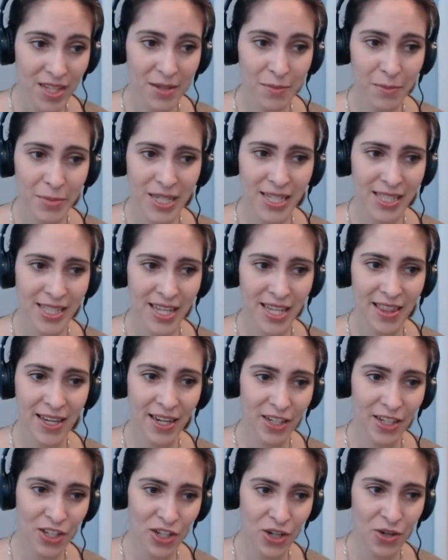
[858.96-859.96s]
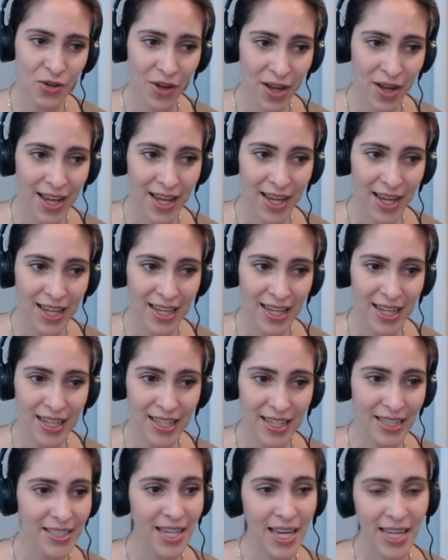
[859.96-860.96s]
because I thought, you know,
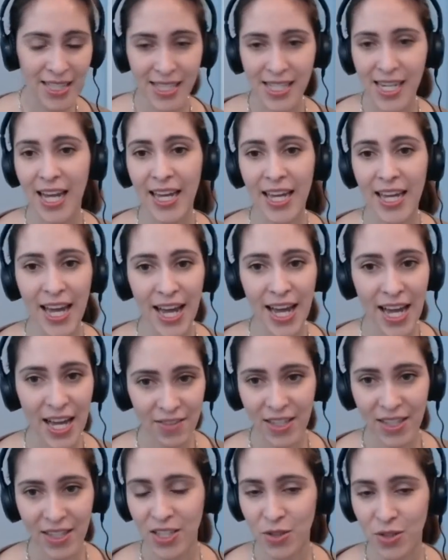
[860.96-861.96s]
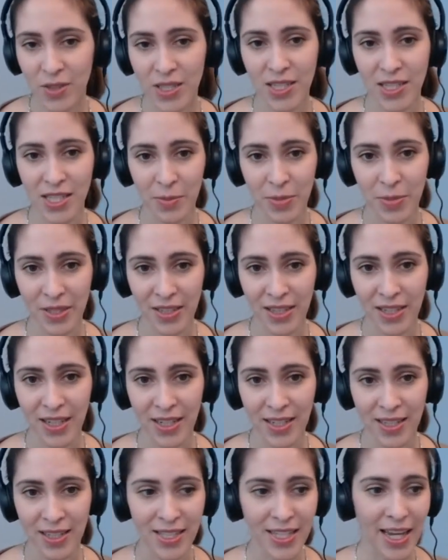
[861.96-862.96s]
yes, I have kids with
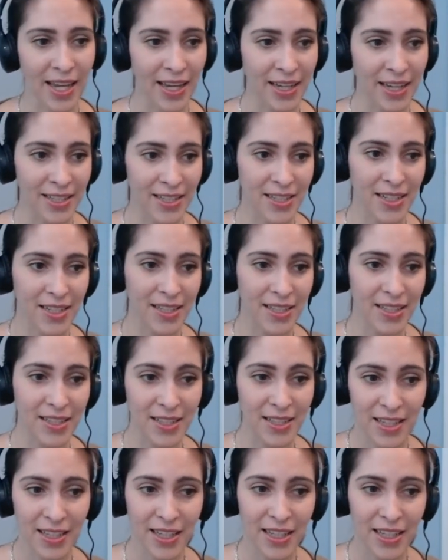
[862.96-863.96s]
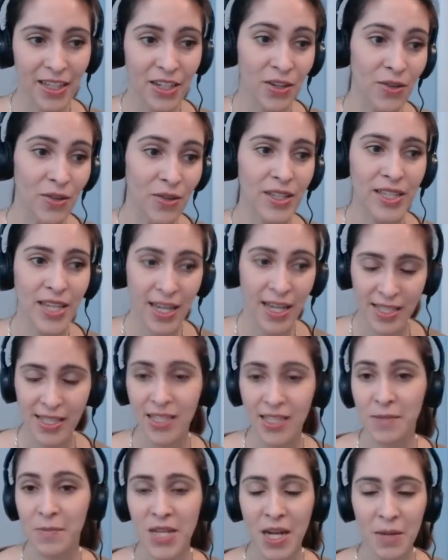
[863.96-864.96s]
disabilities, and, you know, yes,
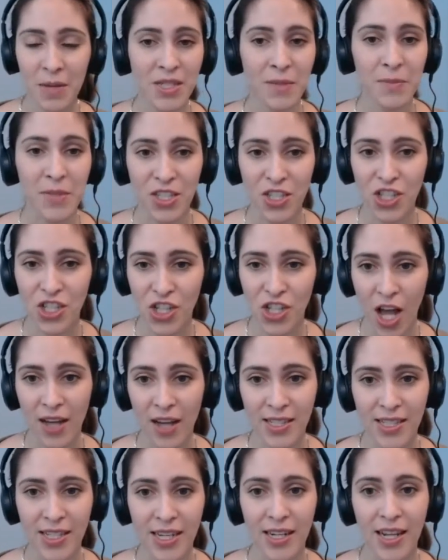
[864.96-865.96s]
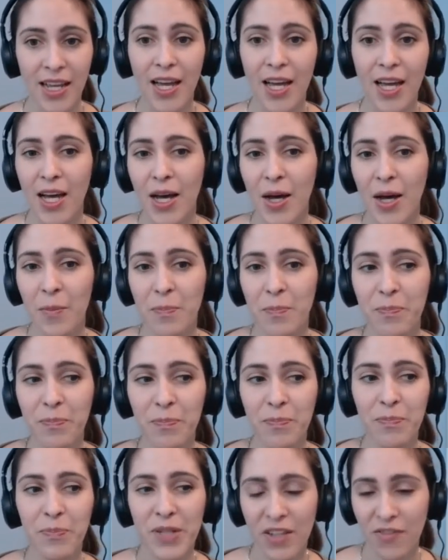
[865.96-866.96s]
sometimes I'm exhausted.
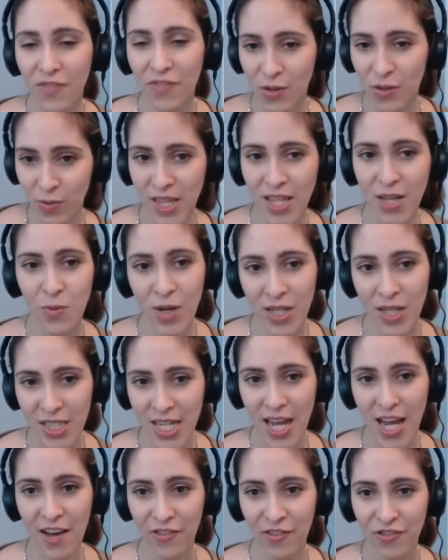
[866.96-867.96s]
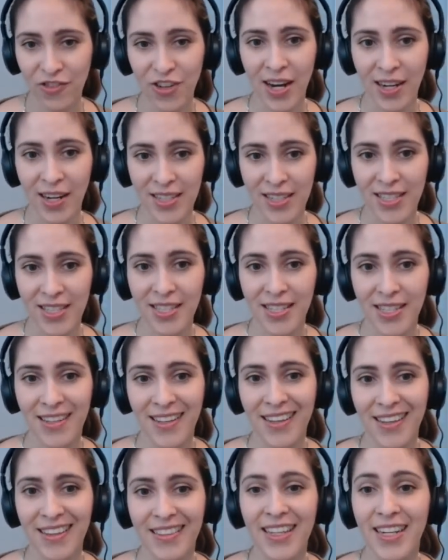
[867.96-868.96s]
But if I really want to have friends,
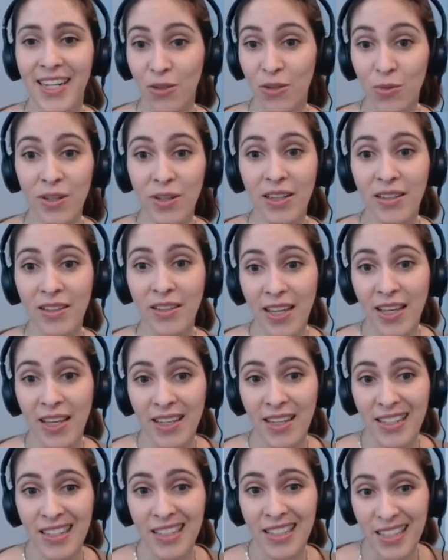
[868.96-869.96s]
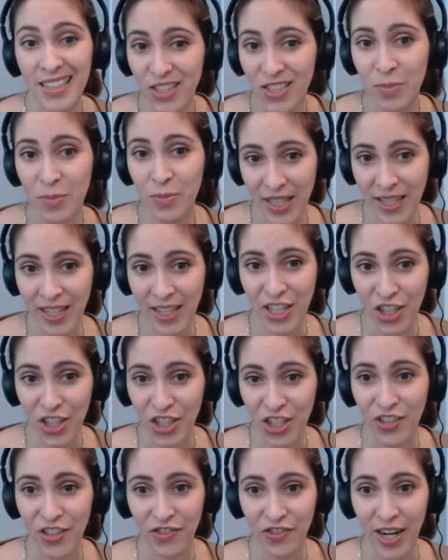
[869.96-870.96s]
then I really need to be a
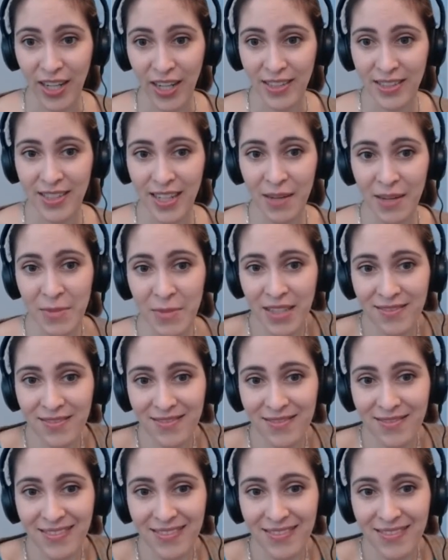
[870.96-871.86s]
good friend. I mean,